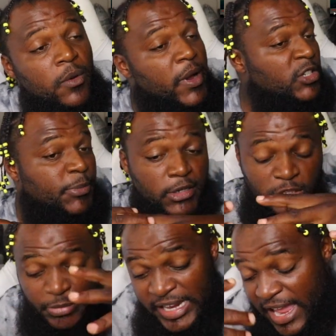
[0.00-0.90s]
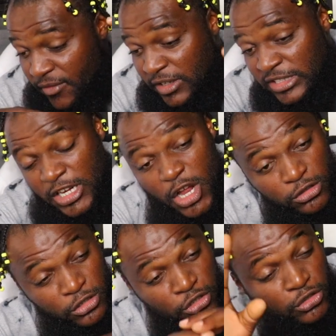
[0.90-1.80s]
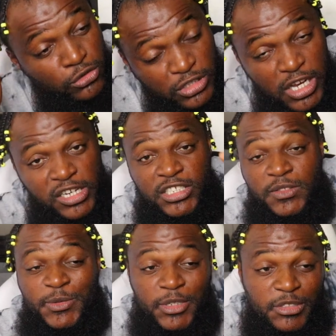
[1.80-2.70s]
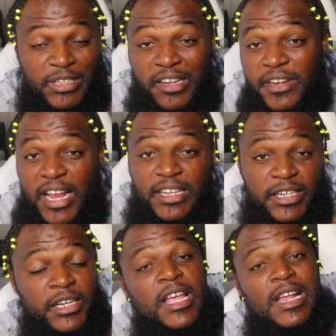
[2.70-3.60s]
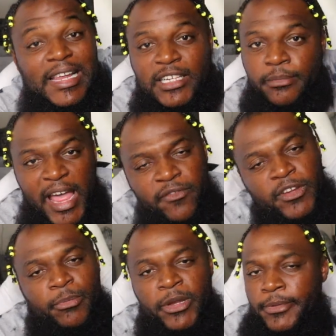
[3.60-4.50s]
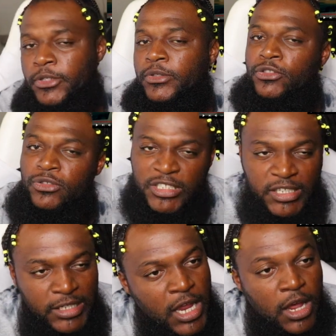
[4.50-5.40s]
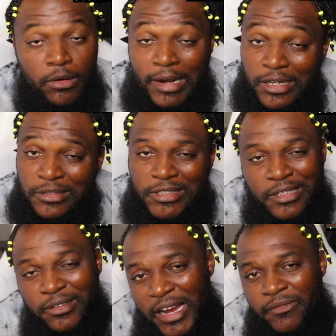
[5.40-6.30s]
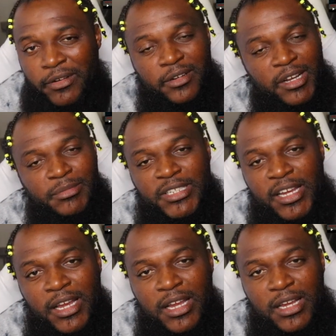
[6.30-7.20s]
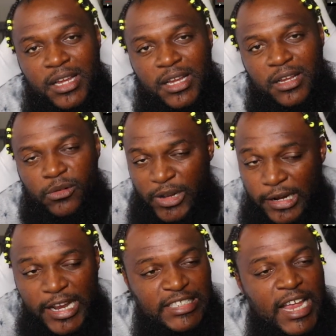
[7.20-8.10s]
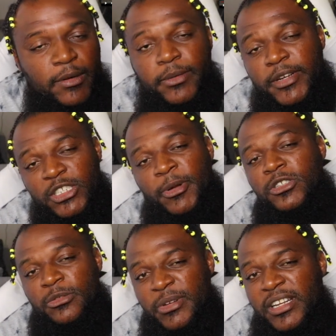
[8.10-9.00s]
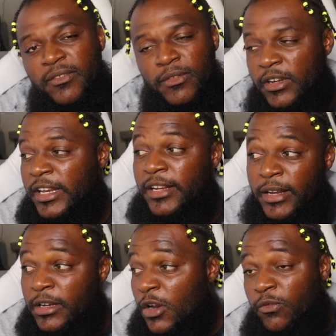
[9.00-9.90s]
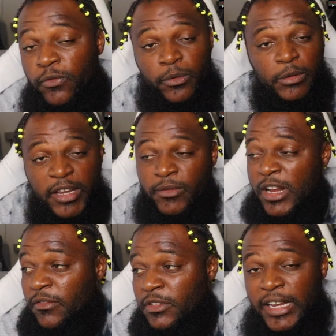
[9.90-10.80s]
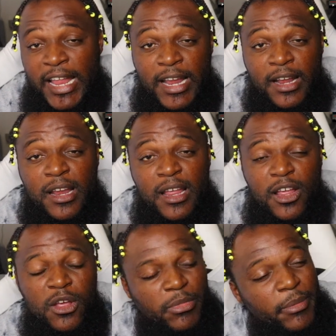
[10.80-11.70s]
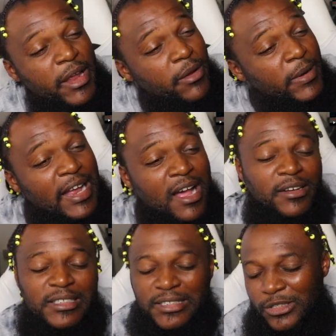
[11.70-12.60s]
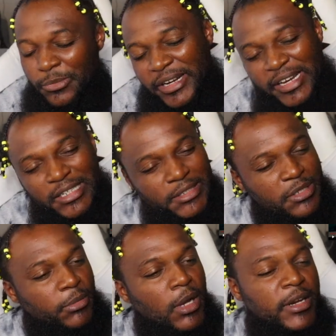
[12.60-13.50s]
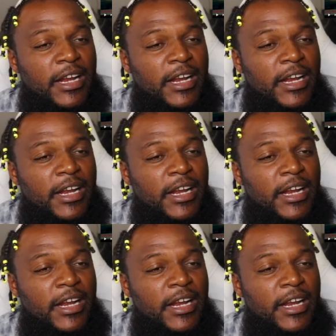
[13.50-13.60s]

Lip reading: We ain't supposed to be having these clothes and shoes and all this shit. We supposed to be living out there like them African people do that you seen on National Geographic, you know what I'm saying? Like, that's how we really supposed to be living, and you know, living off the land. But man, we got all this stupid ass shit, bro.